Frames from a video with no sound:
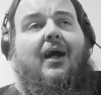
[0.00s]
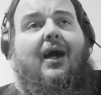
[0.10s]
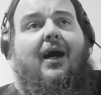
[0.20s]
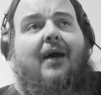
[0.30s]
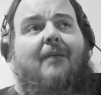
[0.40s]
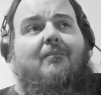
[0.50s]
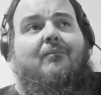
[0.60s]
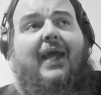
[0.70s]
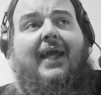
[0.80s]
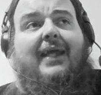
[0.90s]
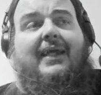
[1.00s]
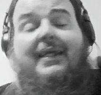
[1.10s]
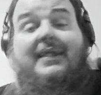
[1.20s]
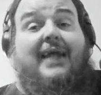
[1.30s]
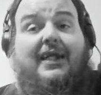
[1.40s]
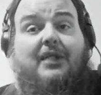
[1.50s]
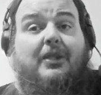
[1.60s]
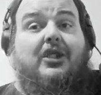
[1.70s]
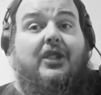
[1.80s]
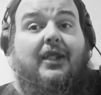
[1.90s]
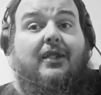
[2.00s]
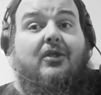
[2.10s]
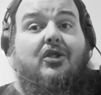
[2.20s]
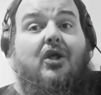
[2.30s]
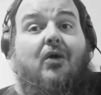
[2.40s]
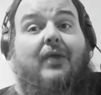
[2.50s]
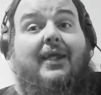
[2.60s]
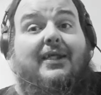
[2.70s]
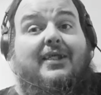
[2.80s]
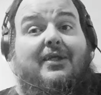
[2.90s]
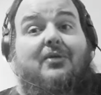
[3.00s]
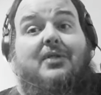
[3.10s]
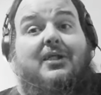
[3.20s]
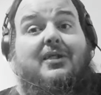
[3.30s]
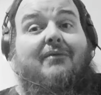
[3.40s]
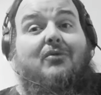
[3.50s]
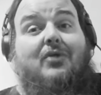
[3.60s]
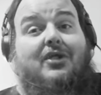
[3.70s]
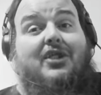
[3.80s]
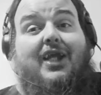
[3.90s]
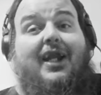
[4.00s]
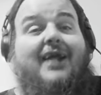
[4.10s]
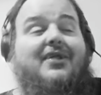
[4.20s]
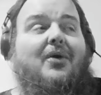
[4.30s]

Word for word: Um, and it's actually mentioned in the show that he's still sensitive towards Jedi.